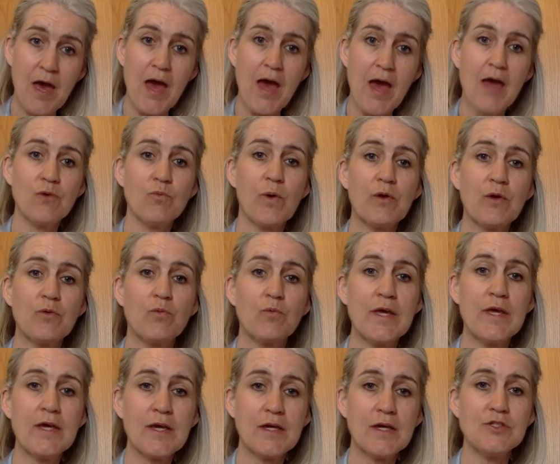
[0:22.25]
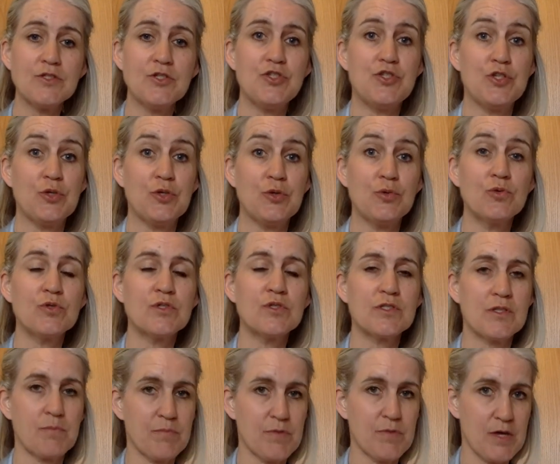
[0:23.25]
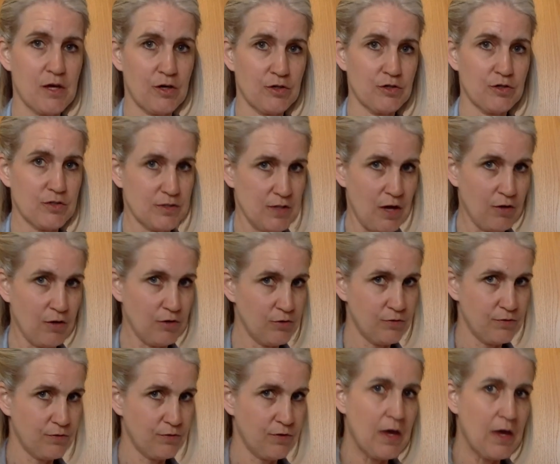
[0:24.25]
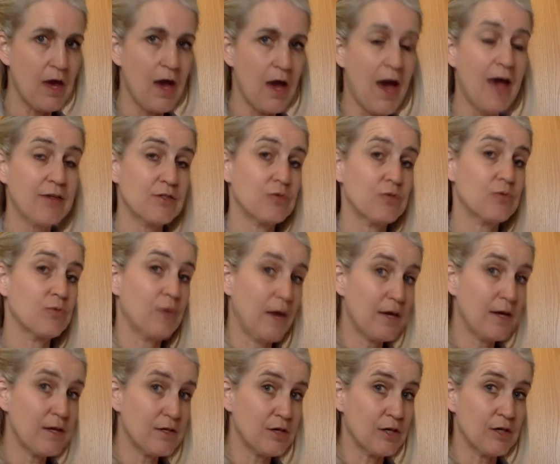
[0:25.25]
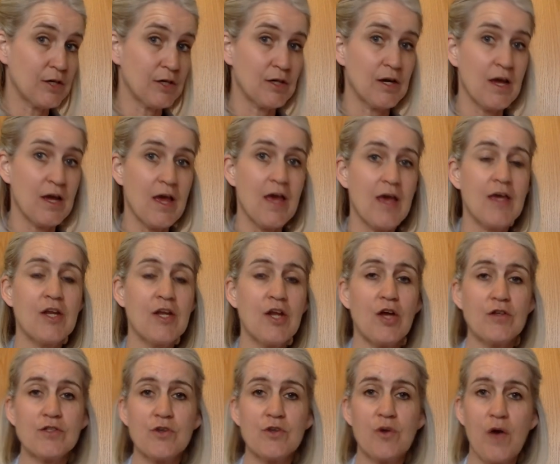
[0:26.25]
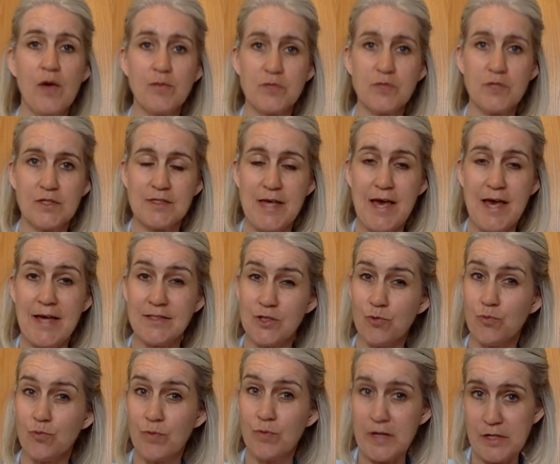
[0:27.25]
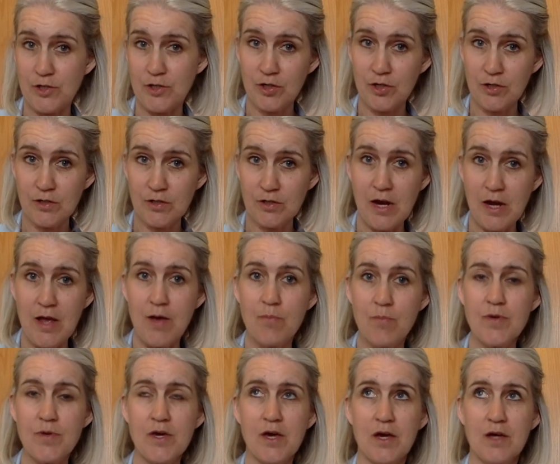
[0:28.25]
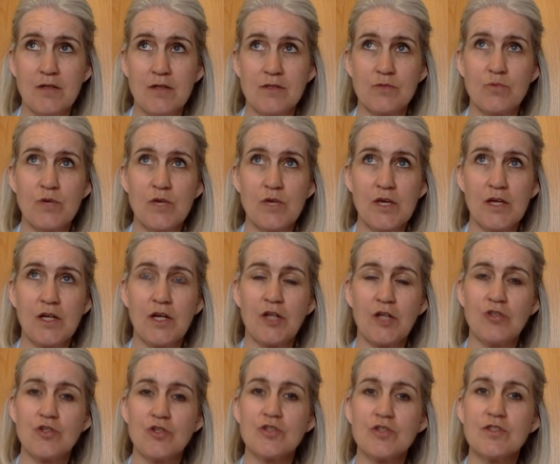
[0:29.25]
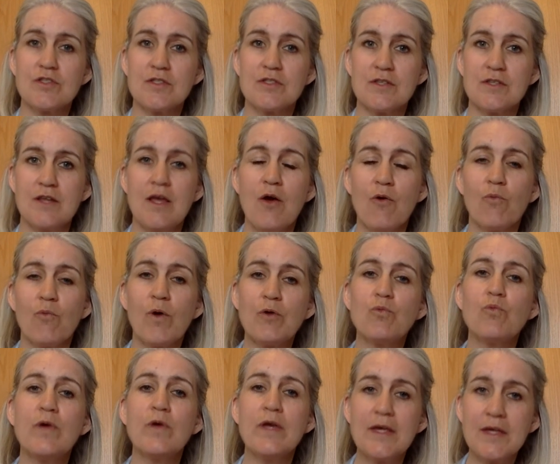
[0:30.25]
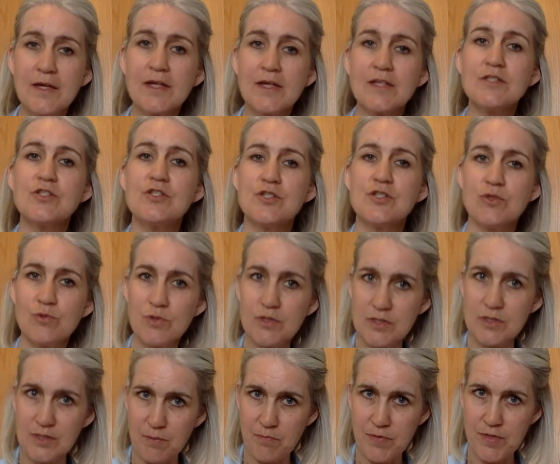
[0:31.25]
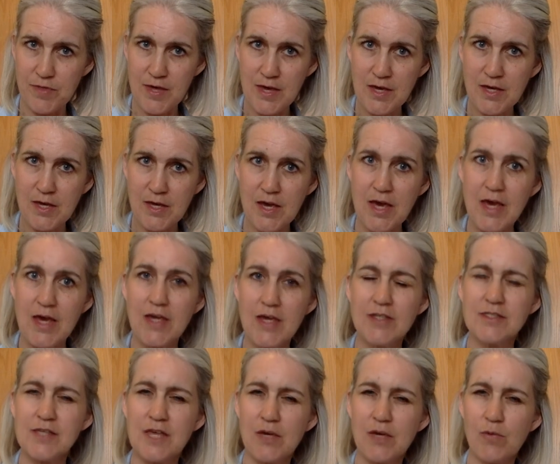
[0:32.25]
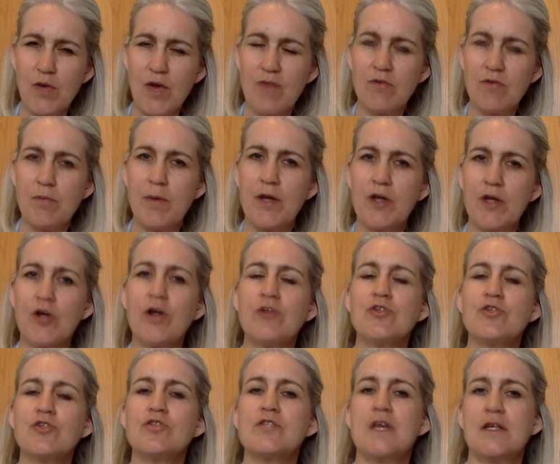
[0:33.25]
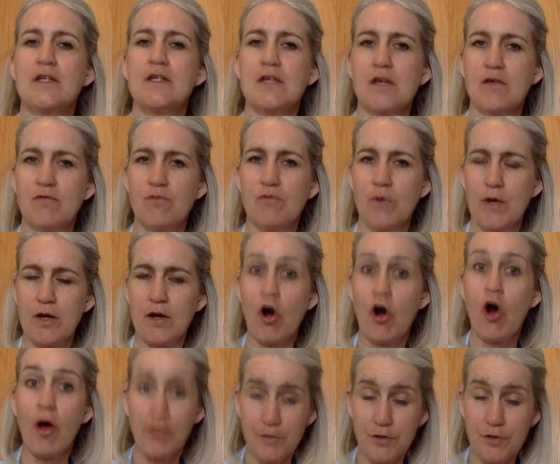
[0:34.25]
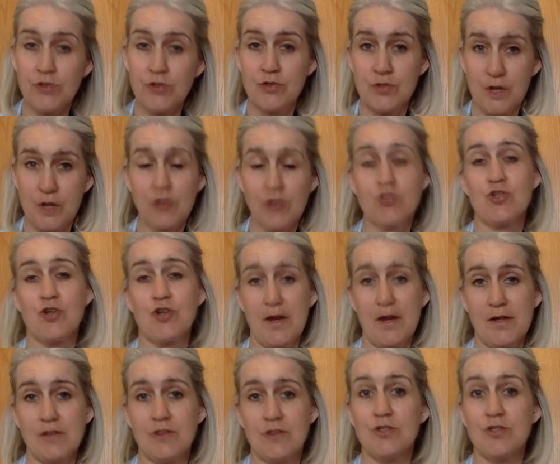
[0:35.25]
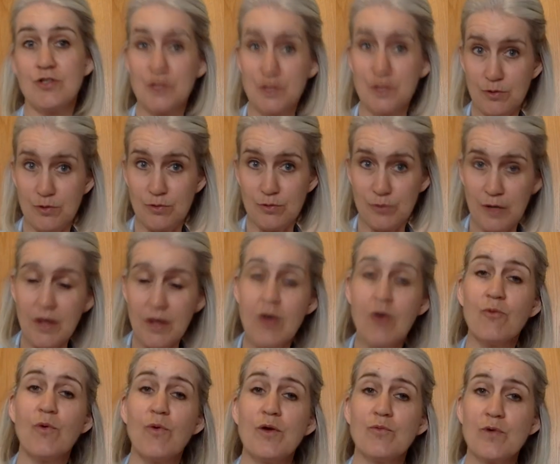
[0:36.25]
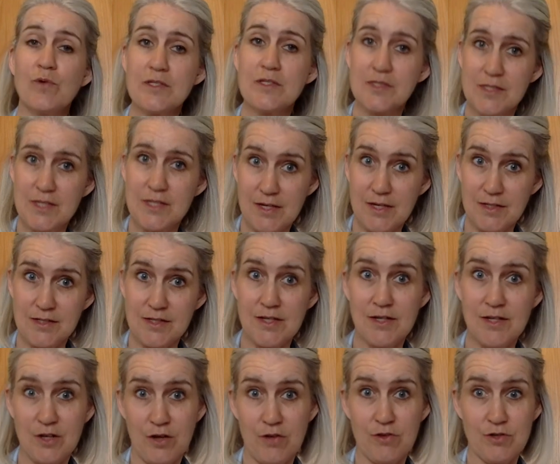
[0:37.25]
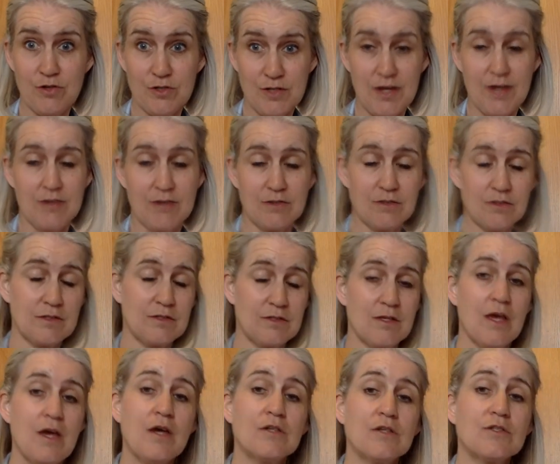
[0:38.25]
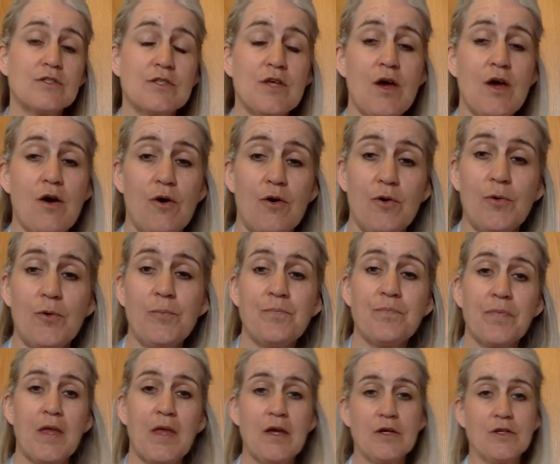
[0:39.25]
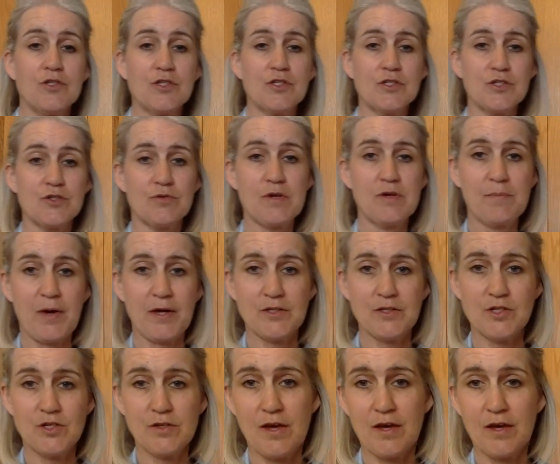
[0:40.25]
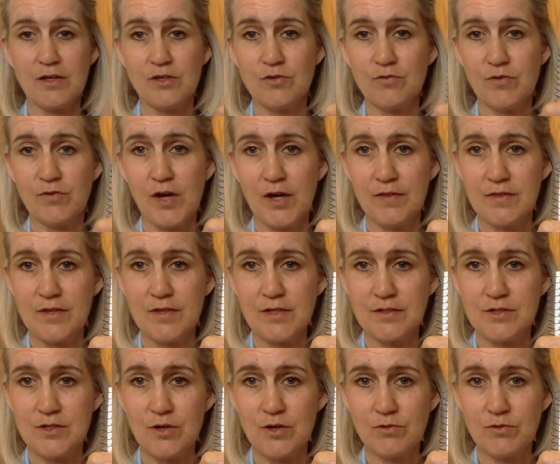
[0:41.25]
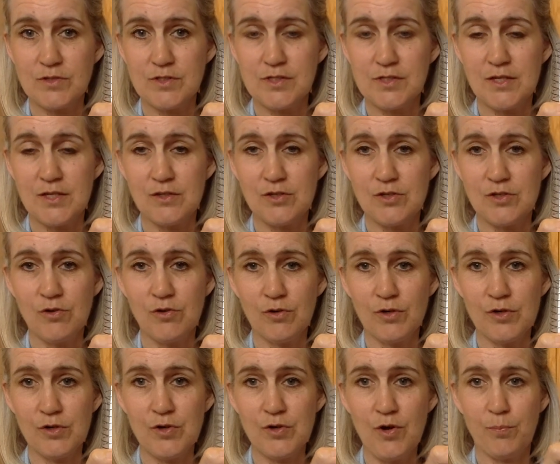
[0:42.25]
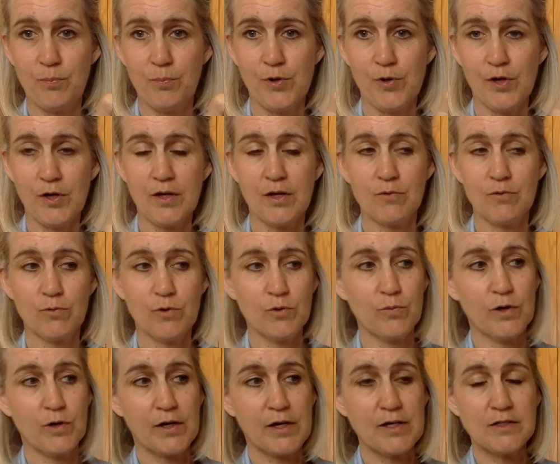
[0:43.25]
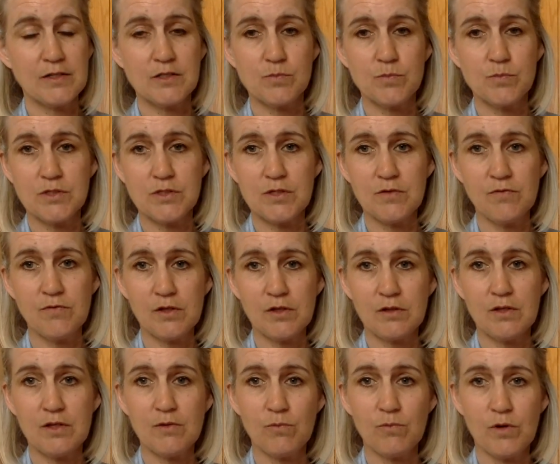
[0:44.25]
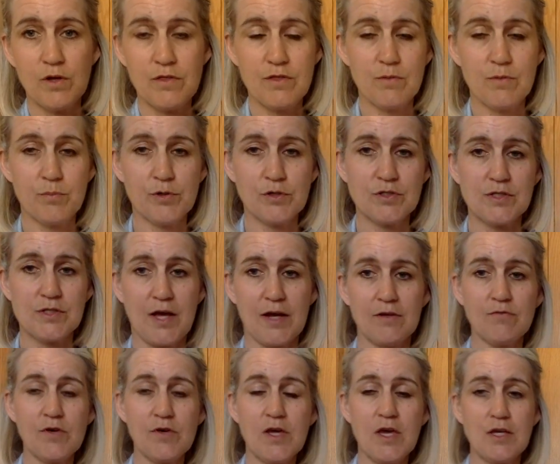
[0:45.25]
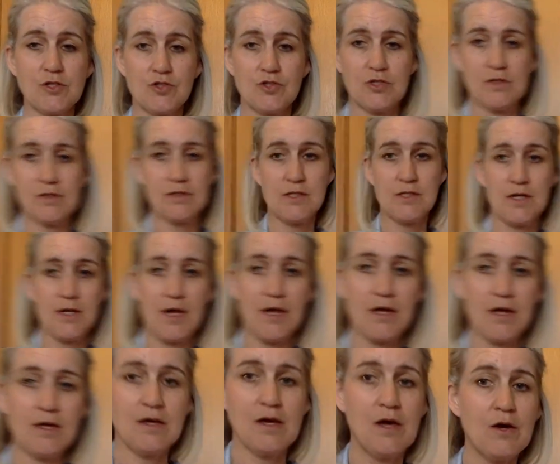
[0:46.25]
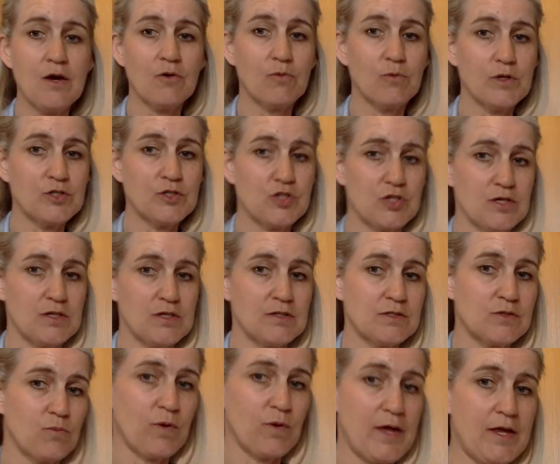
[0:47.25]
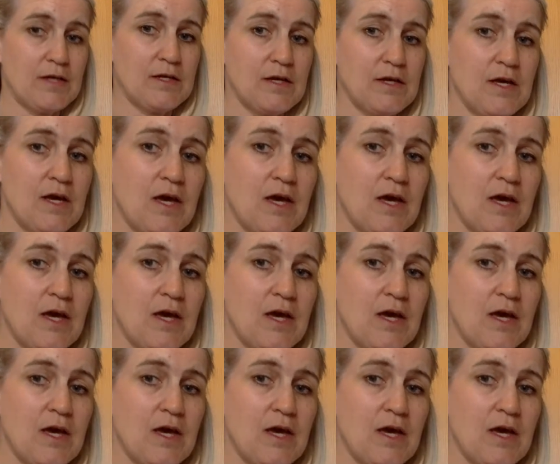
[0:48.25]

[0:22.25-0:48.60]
And when we can do something ourselves as a writer, it also helps us as a reader because we can understand. When we can do something, it's like we have a better understanding of what authors are trying to do when we see it in other texts. So, just a reminder that you've got these notes in your notebook, and we're working specifically with personification today, which is when